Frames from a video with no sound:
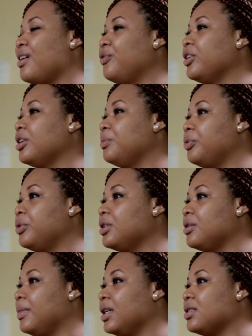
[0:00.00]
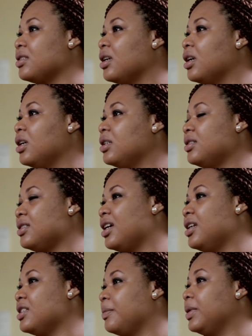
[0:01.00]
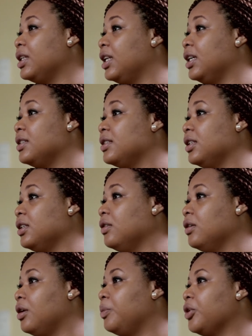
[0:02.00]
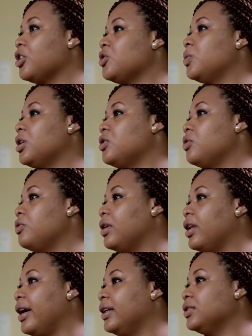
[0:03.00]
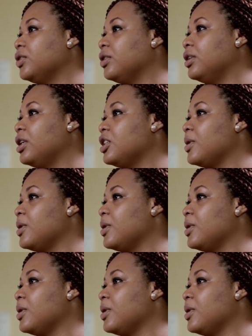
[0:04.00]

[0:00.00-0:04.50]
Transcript: African print makes designers a bit lazy because we are so reliant on it,